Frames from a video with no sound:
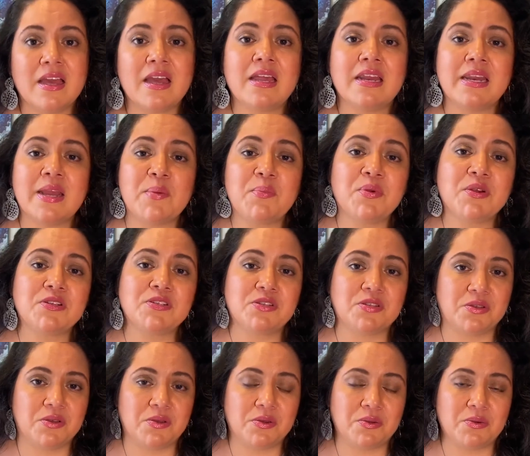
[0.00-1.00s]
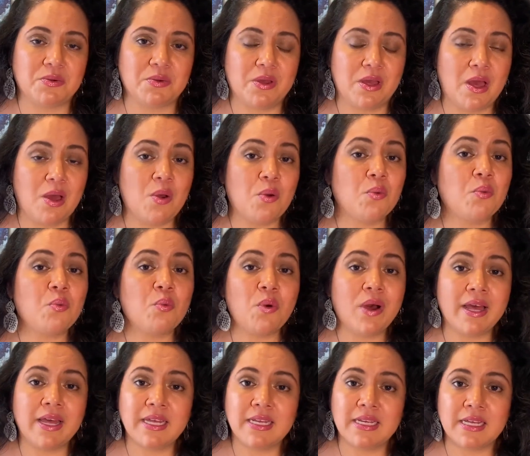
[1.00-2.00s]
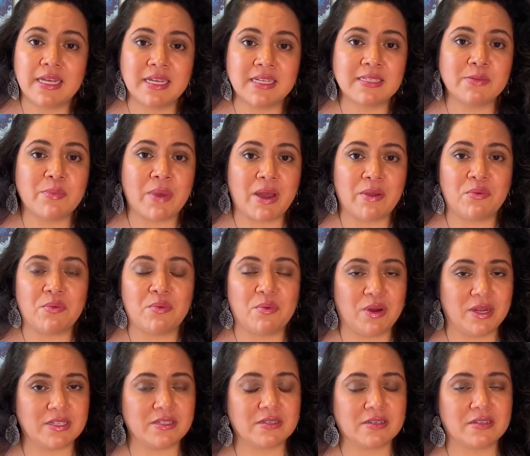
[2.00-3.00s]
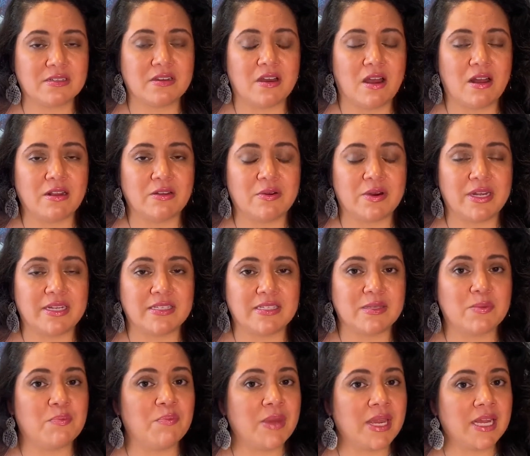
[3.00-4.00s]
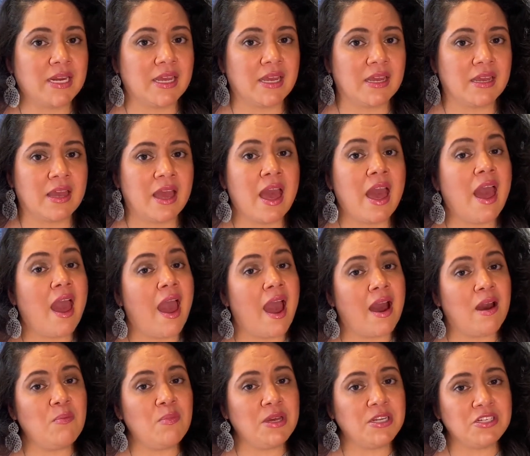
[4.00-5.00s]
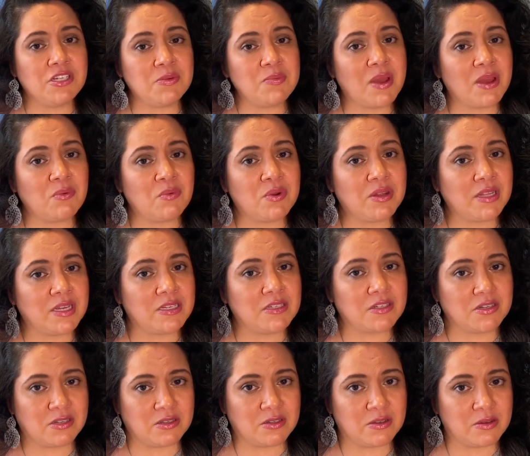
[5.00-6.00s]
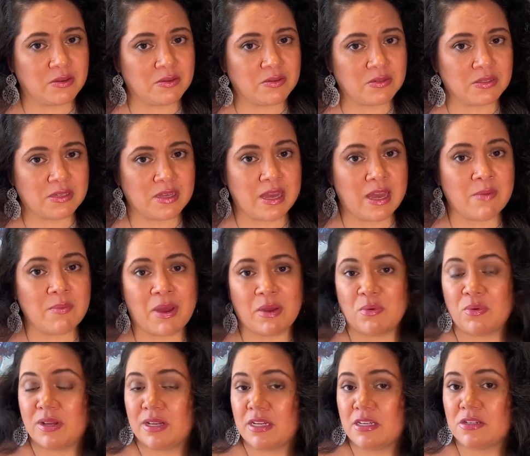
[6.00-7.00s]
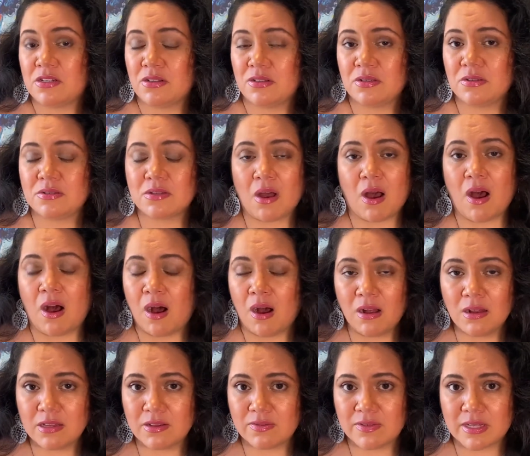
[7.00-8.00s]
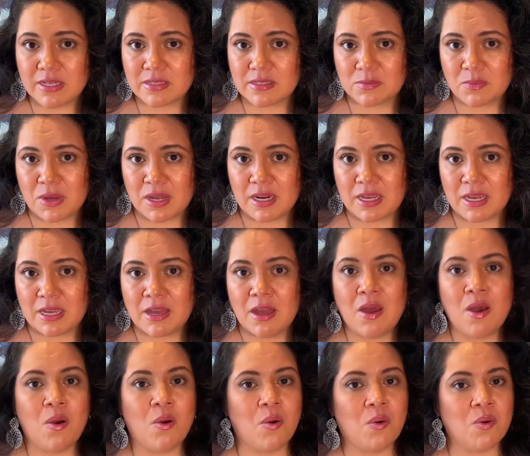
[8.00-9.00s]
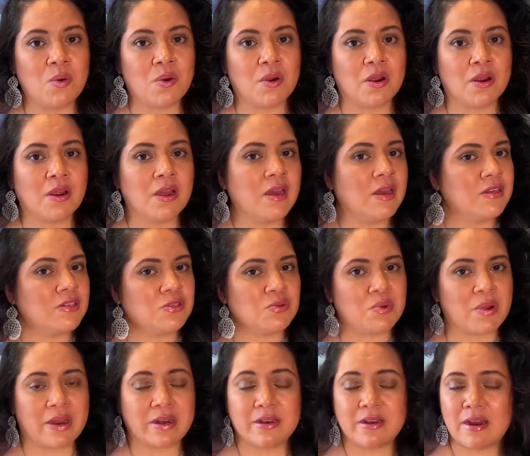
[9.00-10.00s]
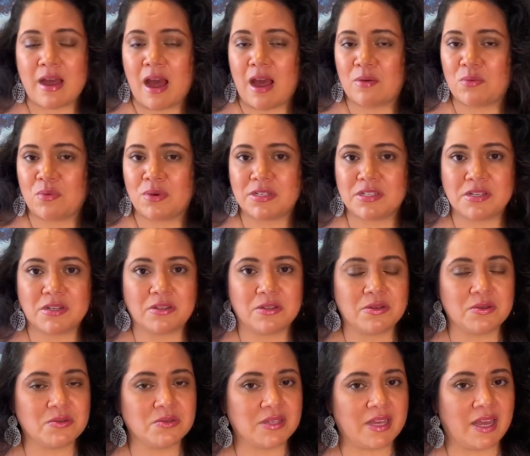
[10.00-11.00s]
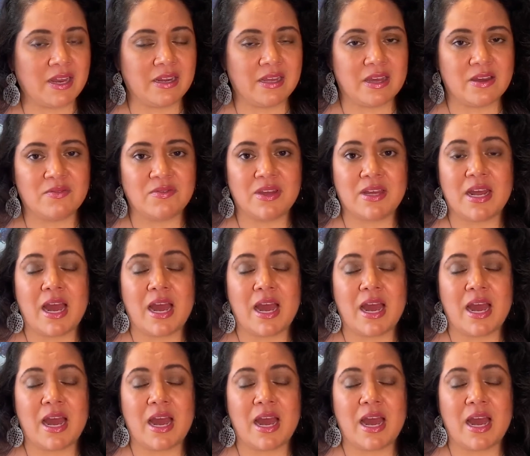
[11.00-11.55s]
Number two, what is my risk tolerance? Meaning, how much am I willing to lose? Am I willing to lose all of this money? Or do I not want to lose any of it?